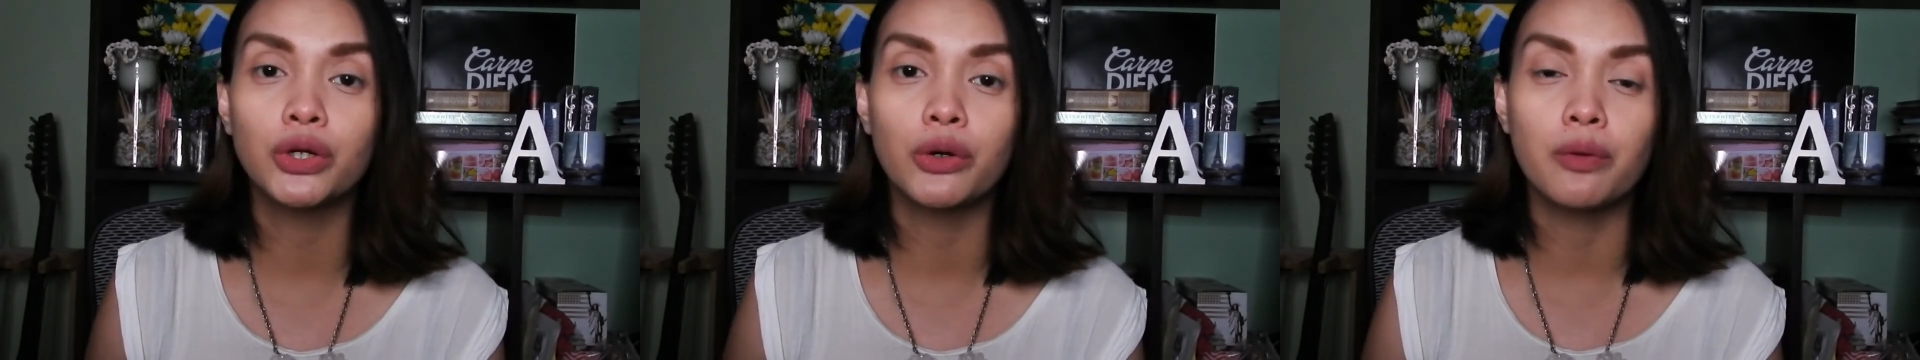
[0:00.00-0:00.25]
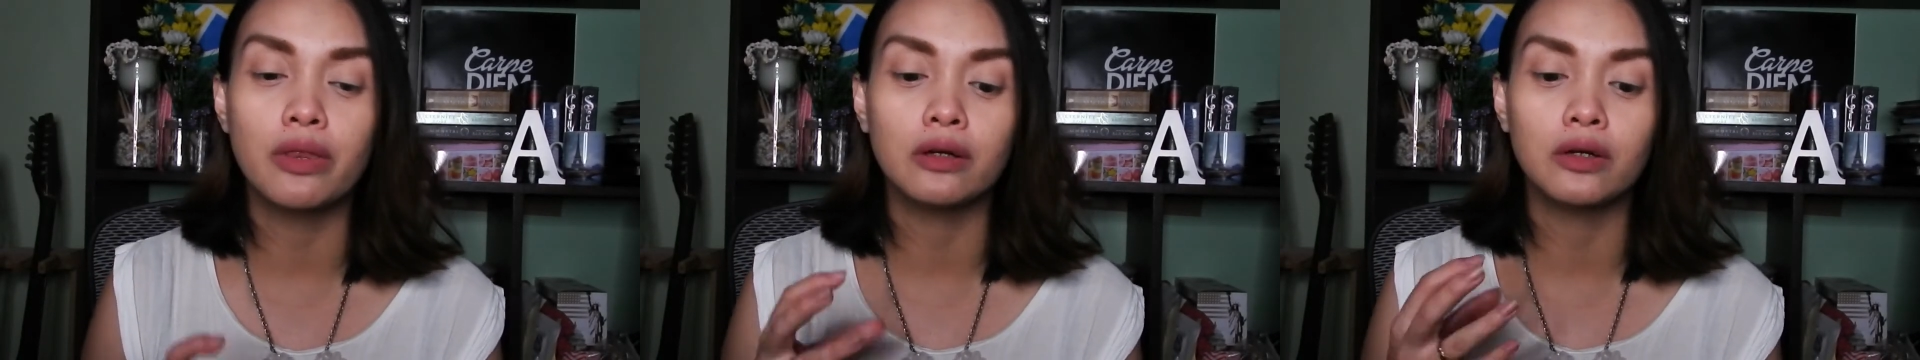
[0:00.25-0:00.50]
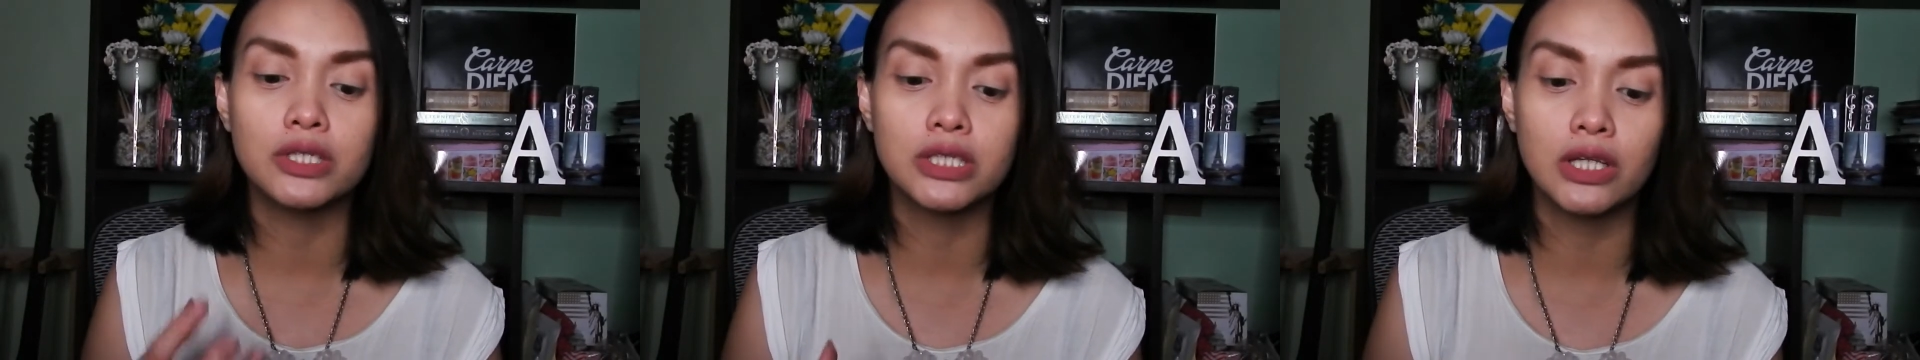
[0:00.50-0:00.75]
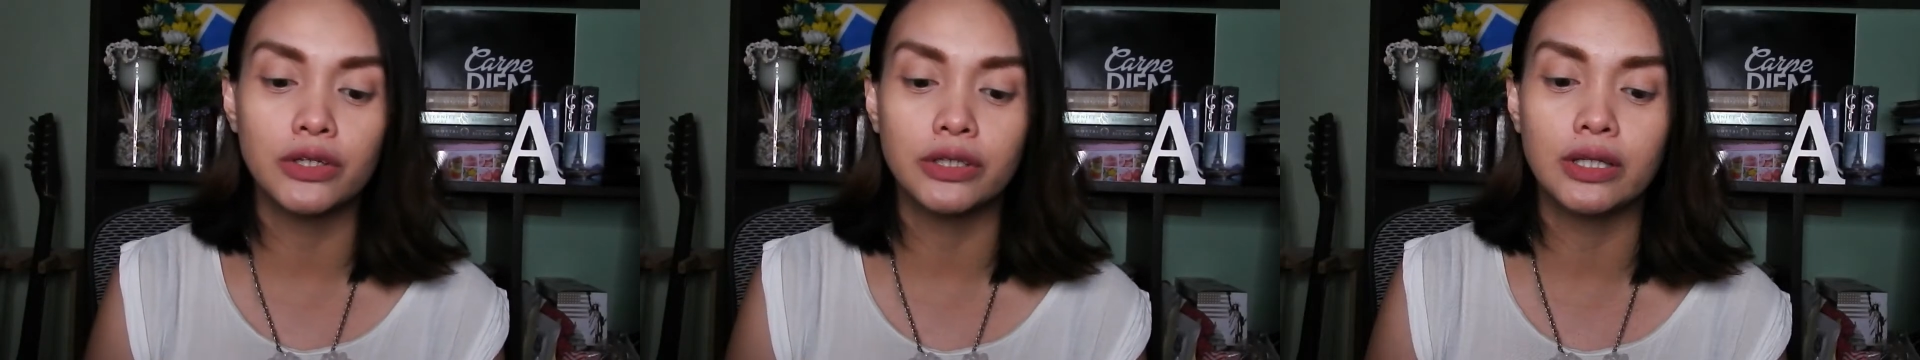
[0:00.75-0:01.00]
or with the
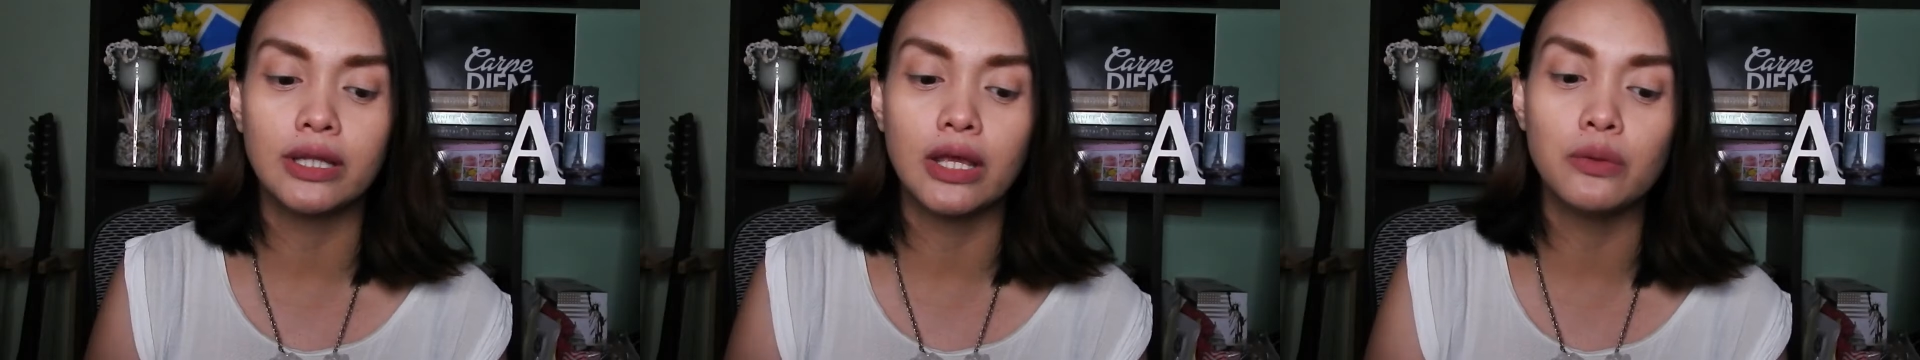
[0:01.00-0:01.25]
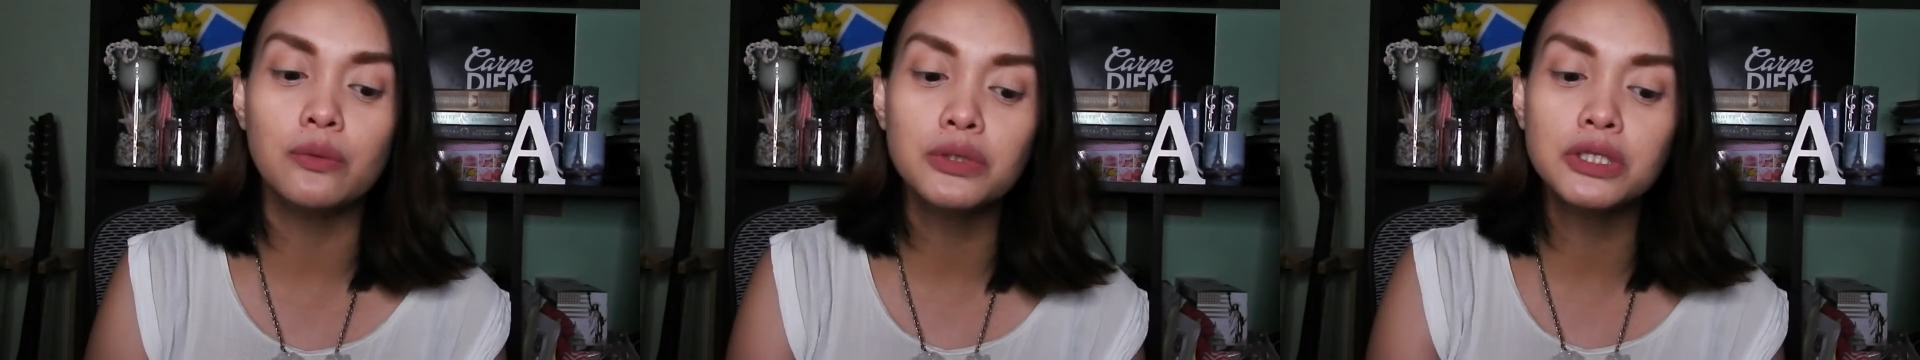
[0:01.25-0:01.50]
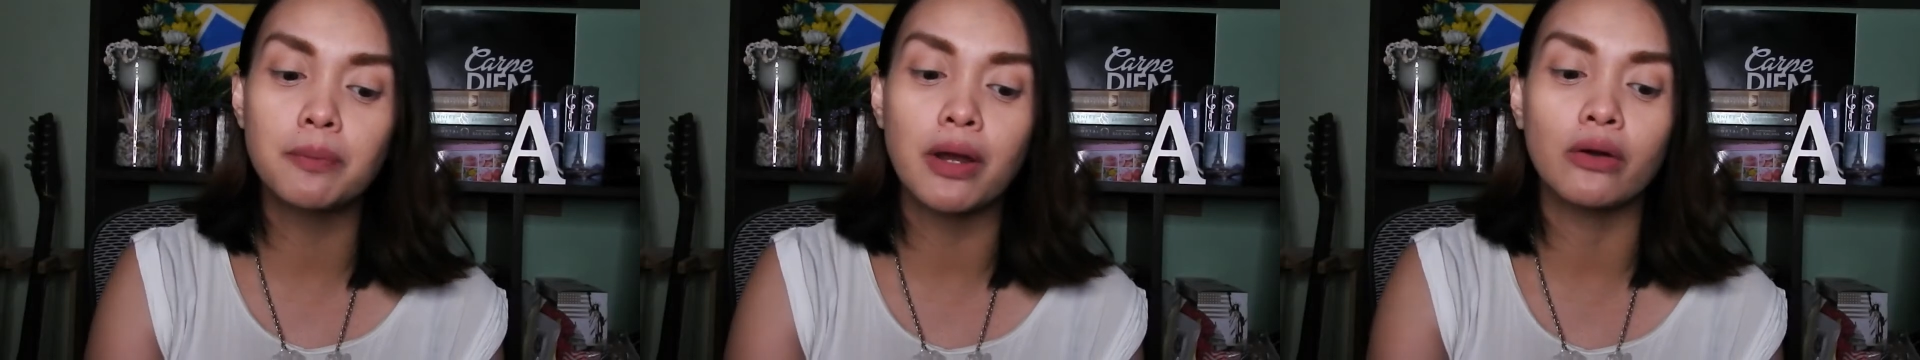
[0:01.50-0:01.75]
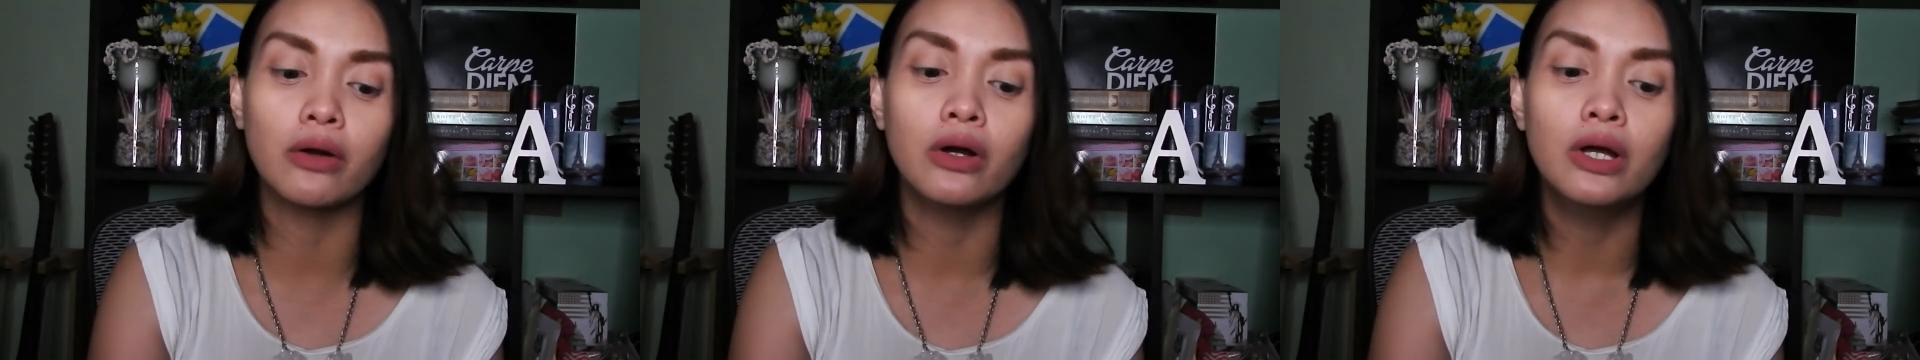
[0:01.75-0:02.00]
concealer that I used,
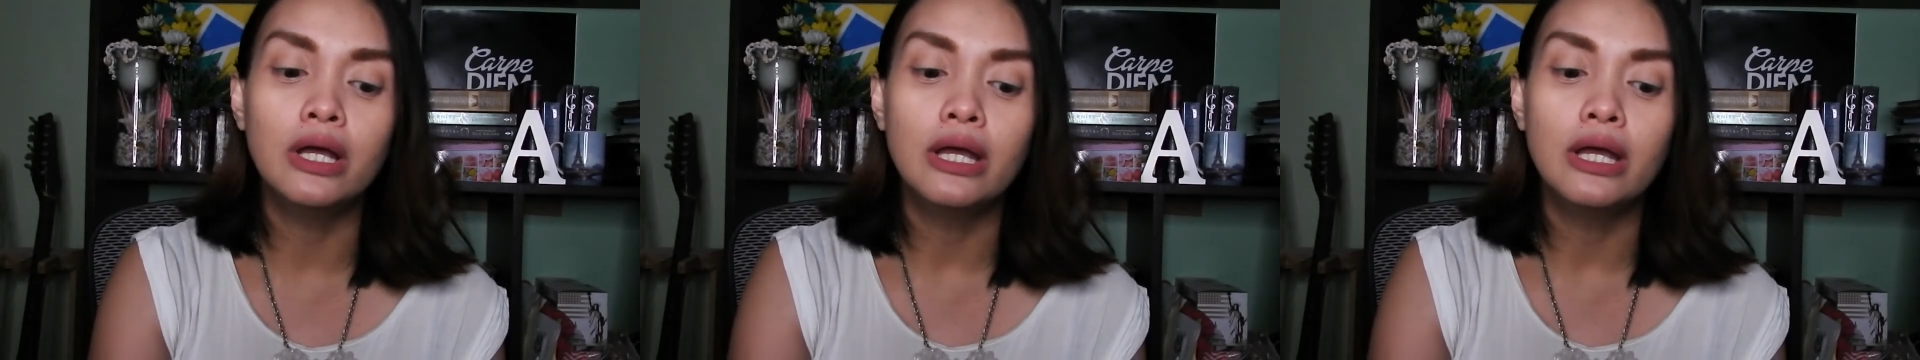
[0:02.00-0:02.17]
pero